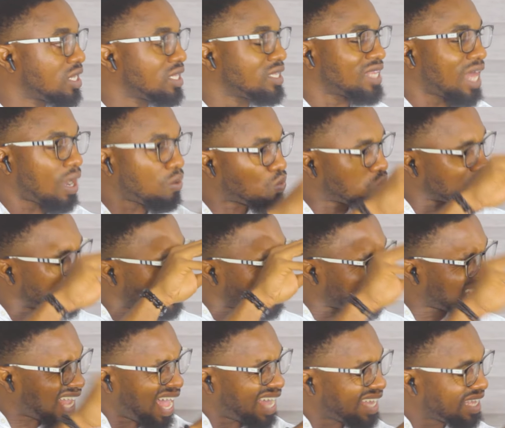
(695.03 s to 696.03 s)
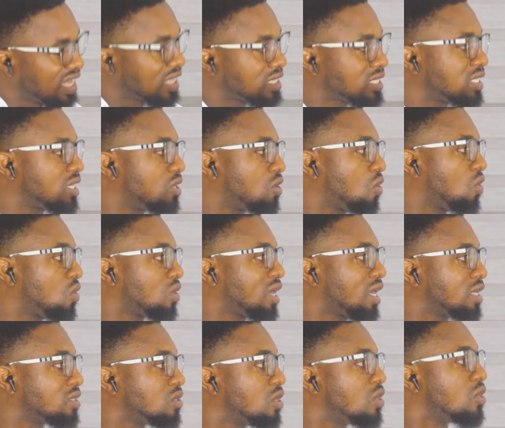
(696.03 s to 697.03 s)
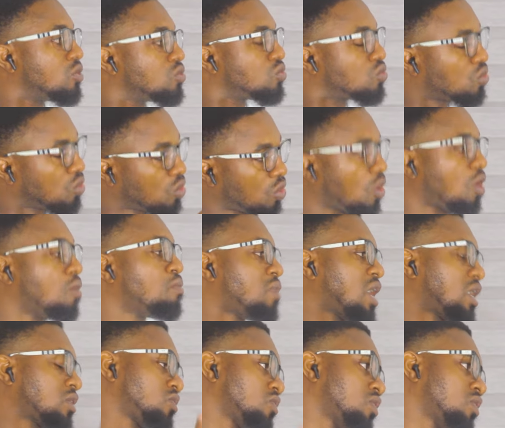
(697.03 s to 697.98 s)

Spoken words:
that will target the organ to come back to